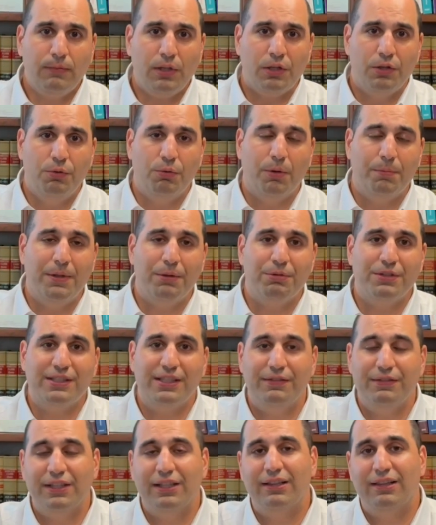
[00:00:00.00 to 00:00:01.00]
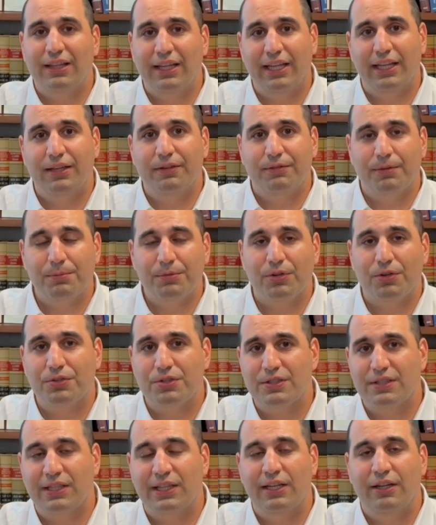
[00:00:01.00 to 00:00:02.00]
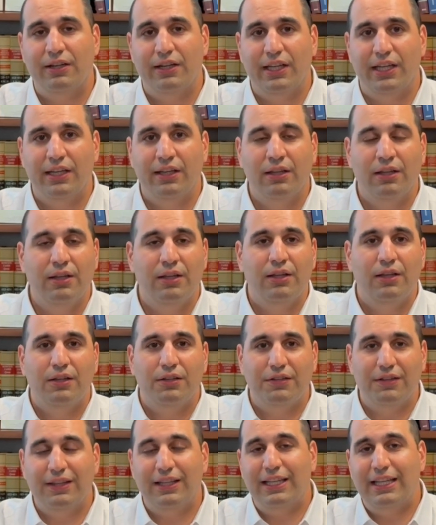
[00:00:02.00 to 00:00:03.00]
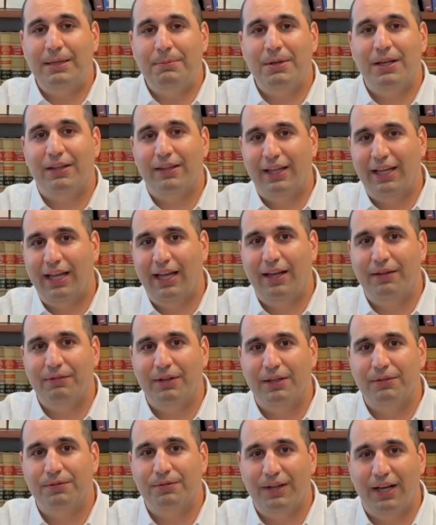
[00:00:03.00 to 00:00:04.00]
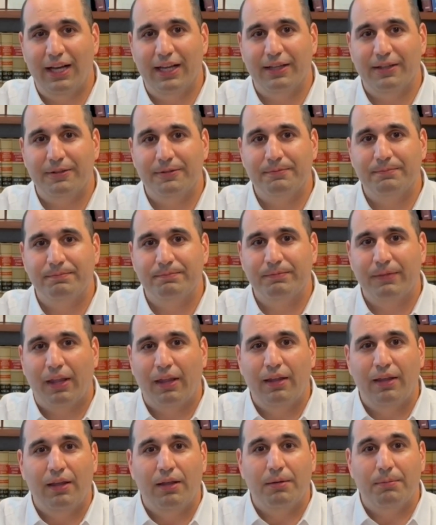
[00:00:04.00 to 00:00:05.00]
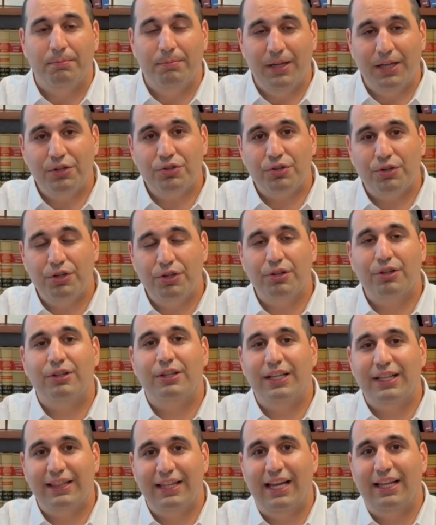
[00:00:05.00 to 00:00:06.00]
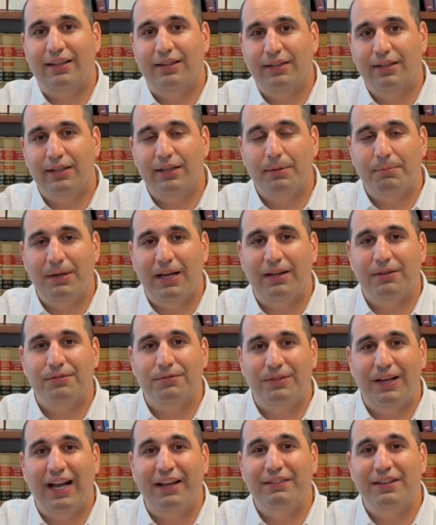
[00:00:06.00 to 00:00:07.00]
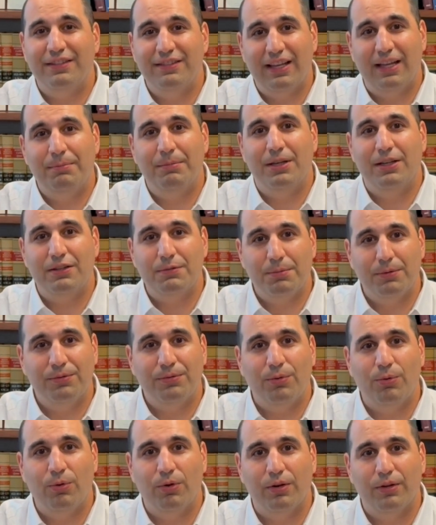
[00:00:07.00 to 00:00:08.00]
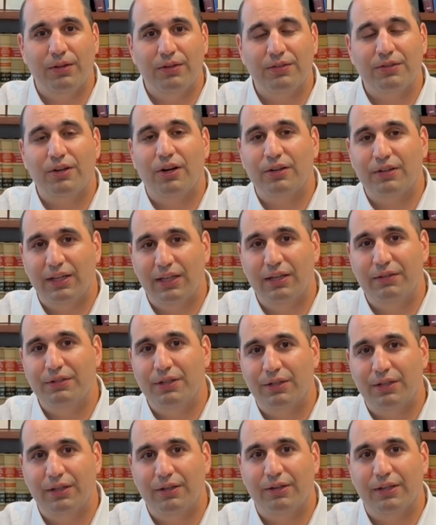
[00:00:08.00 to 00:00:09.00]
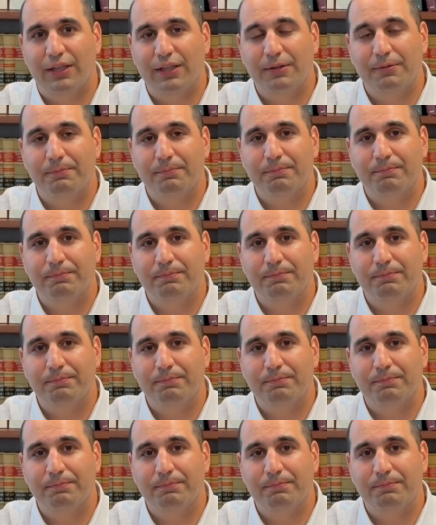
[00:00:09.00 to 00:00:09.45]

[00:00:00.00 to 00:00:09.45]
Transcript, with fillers: you will be receiving a link from Social Security to the email they have on file. Make sure you click that link about 5 to 10 minutes before the start time of your hearing.